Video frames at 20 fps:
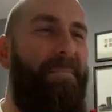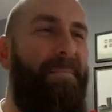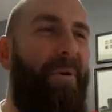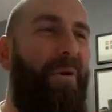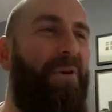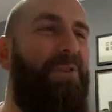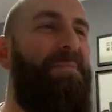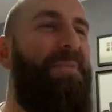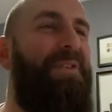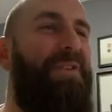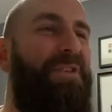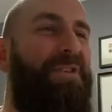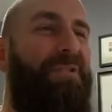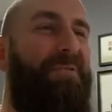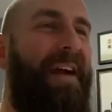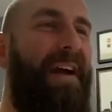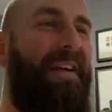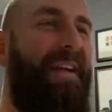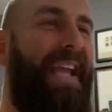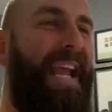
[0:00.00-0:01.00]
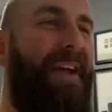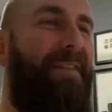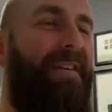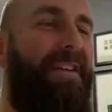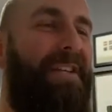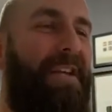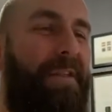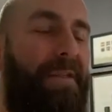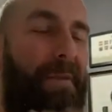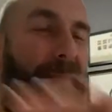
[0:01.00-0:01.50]
Portsmouth and surrounding
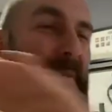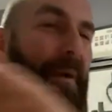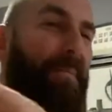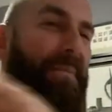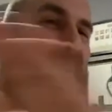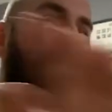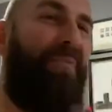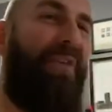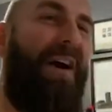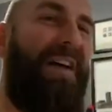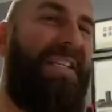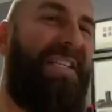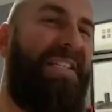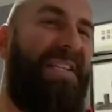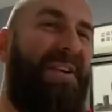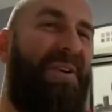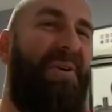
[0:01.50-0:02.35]
areas, the property prices